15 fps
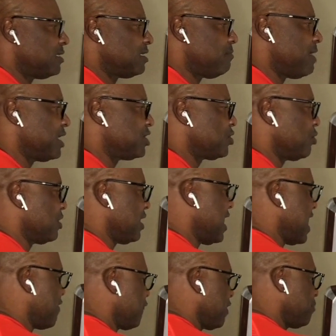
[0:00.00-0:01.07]
to make sure that
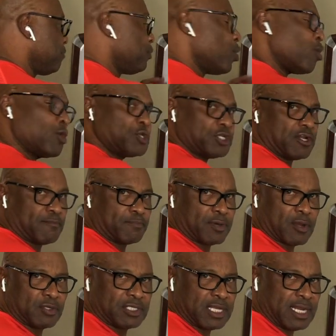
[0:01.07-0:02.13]
every portion of
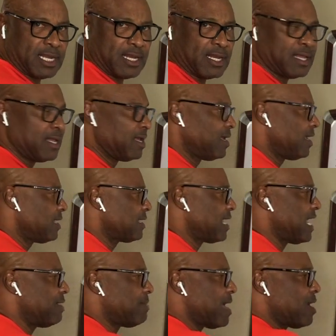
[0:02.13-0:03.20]
protein
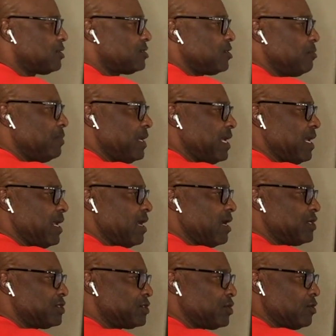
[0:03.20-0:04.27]
came out to being
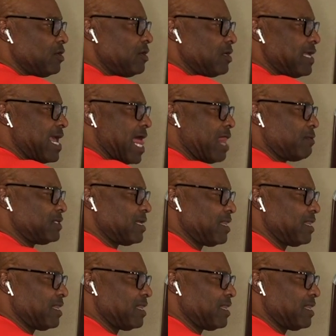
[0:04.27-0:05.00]
a certain calories.